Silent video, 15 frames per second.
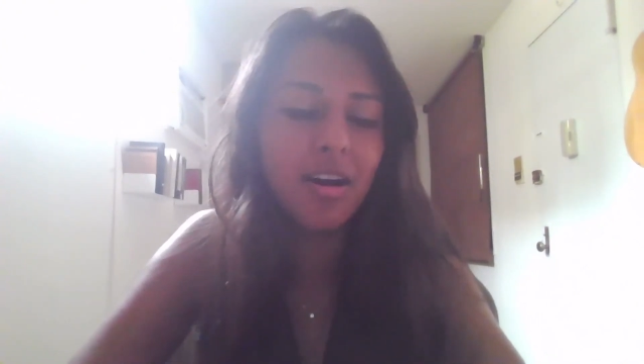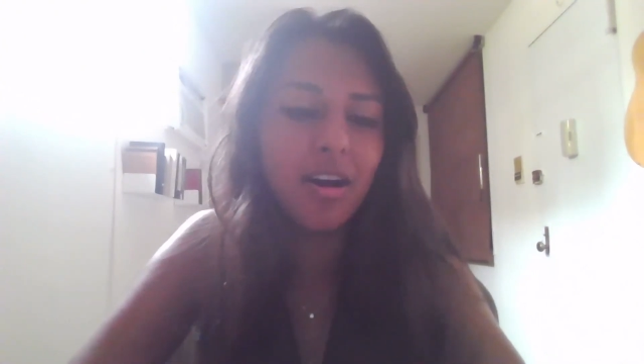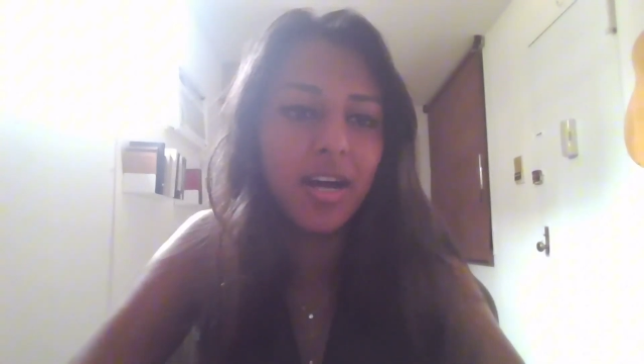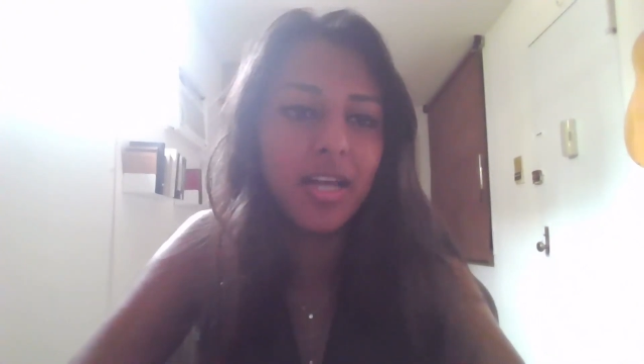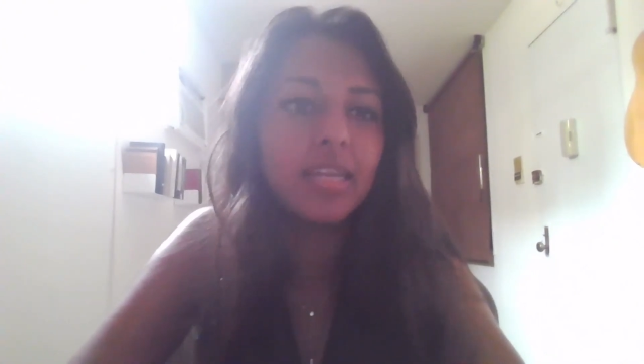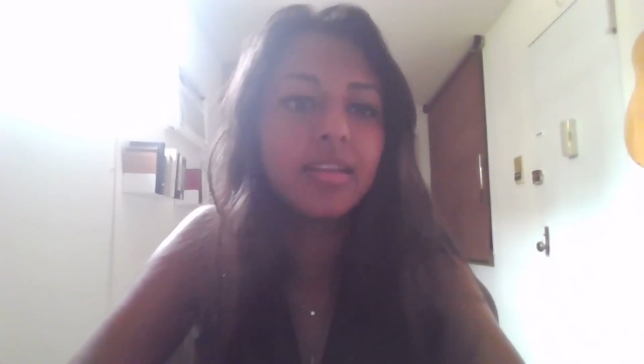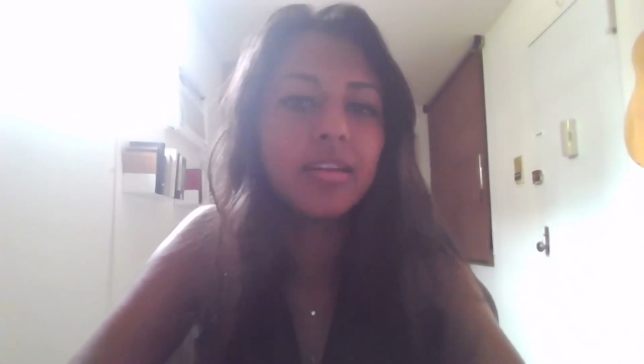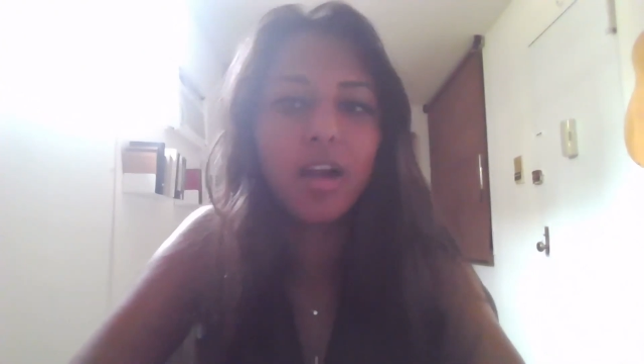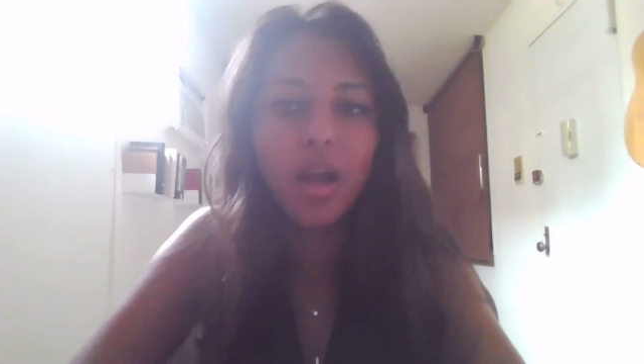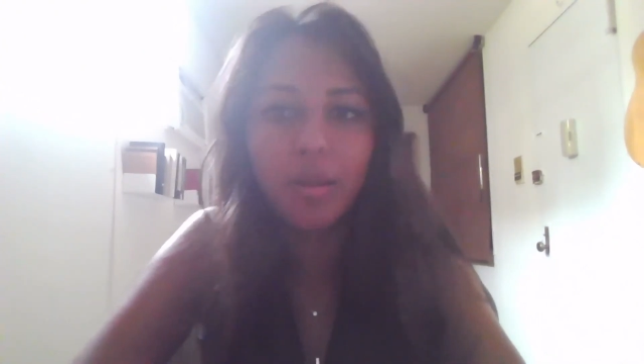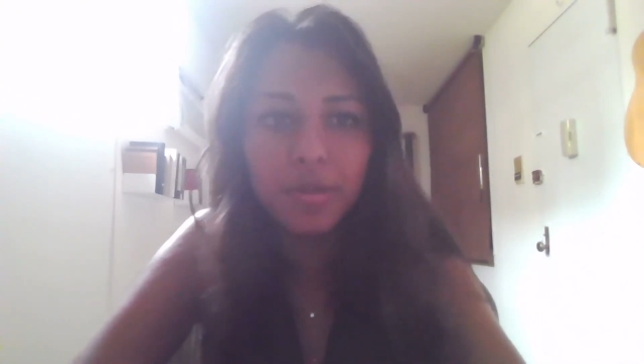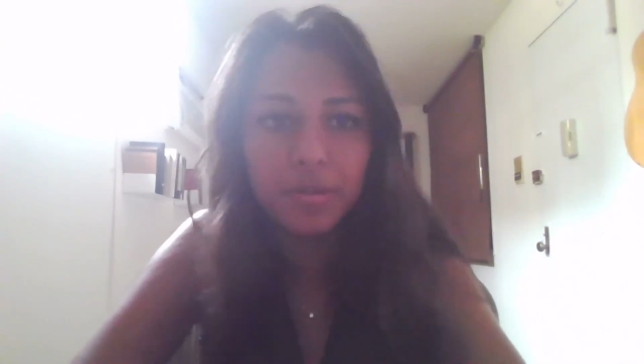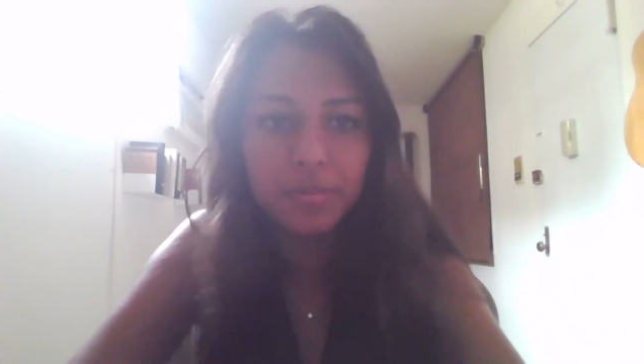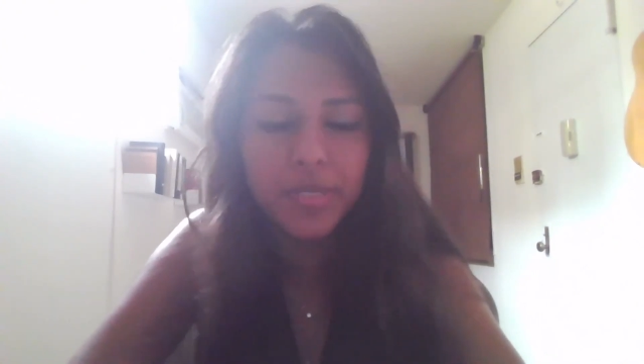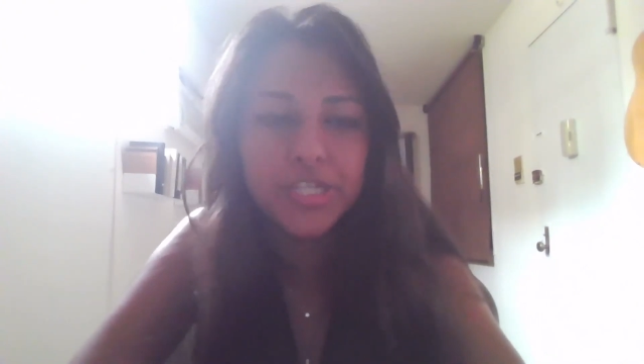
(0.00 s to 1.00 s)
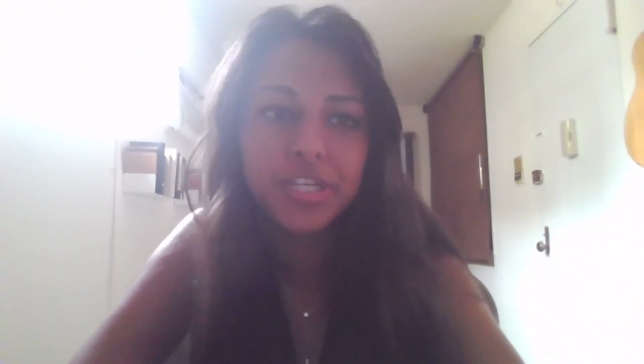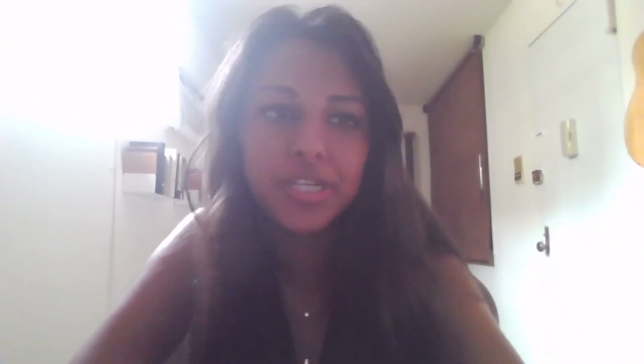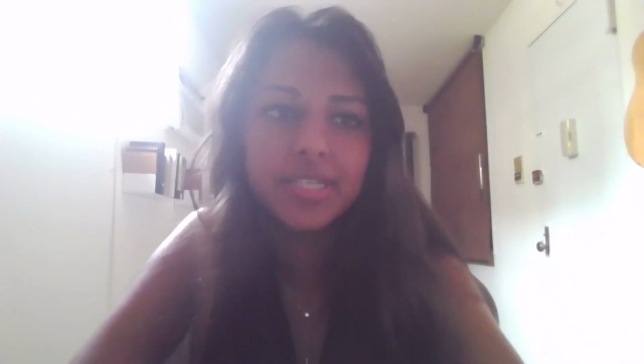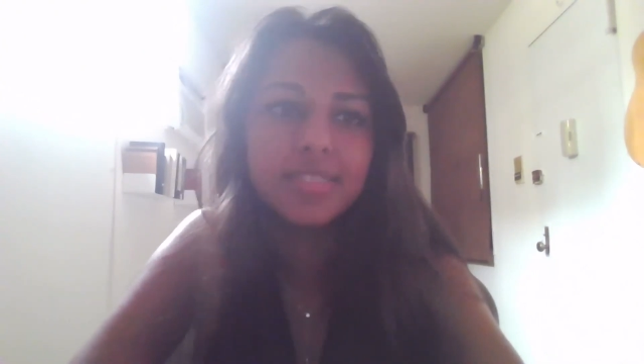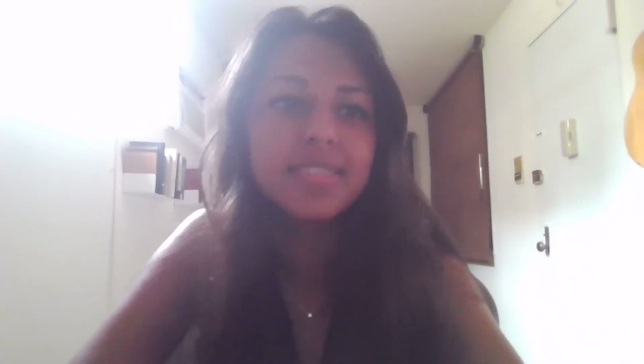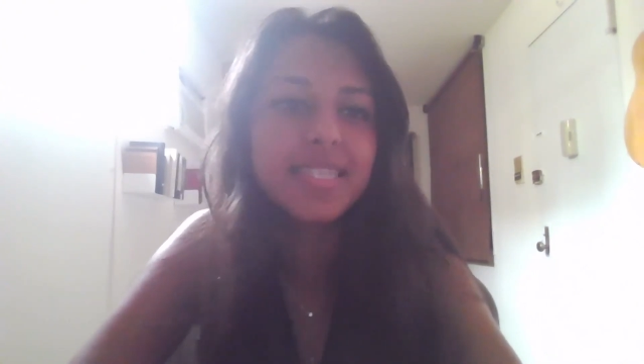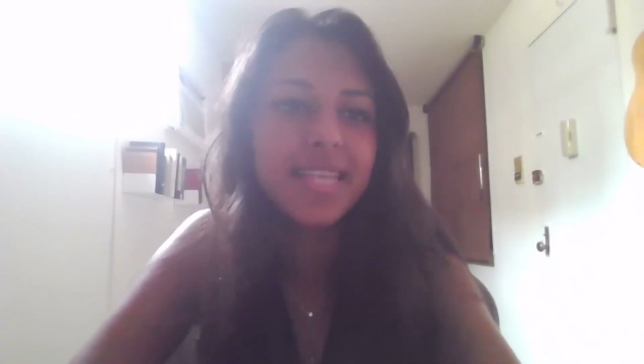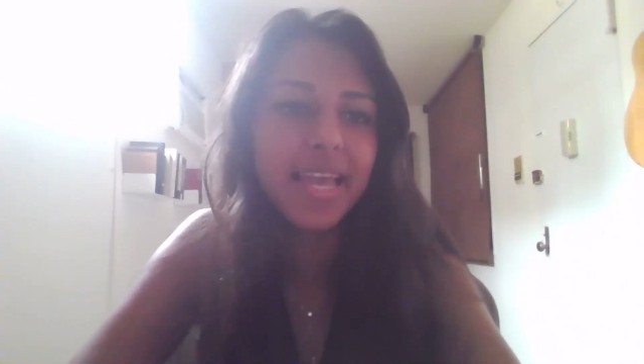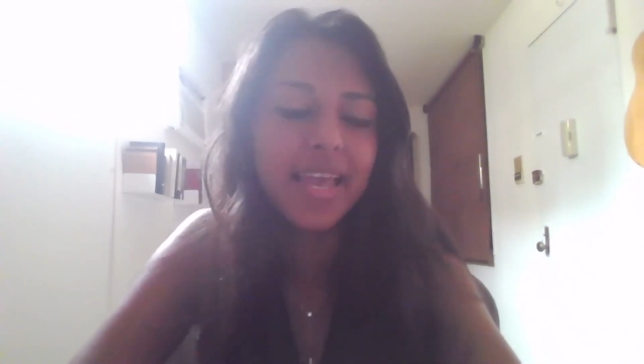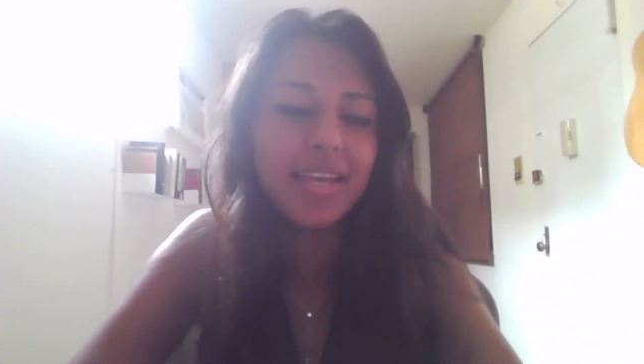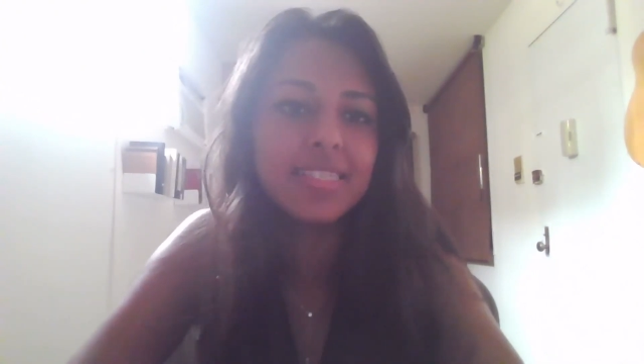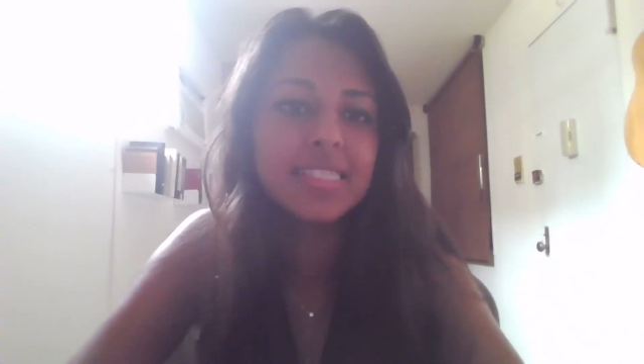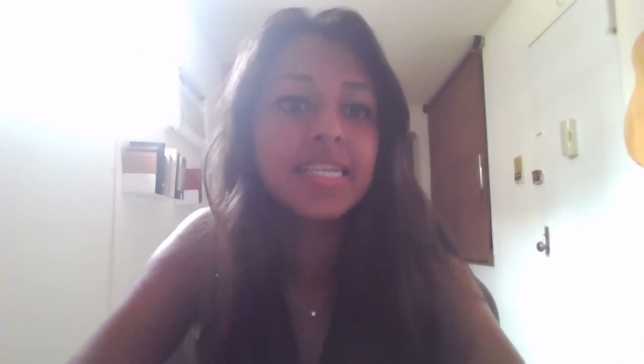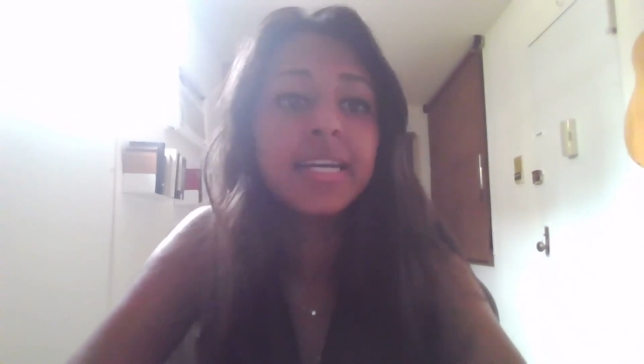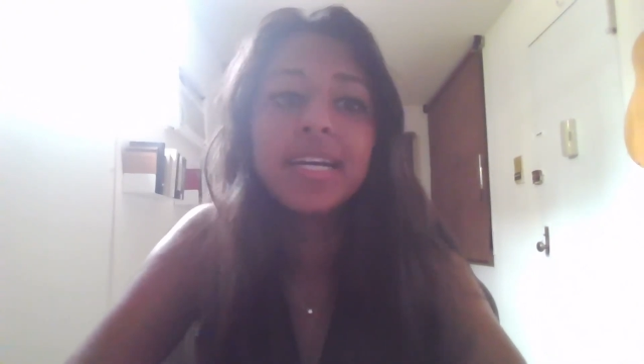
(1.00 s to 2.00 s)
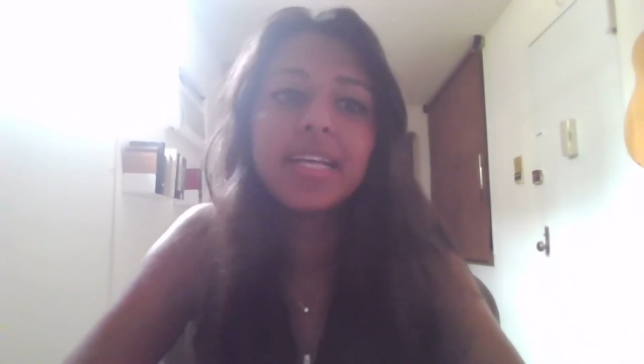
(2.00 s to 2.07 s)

on carbon emissions, and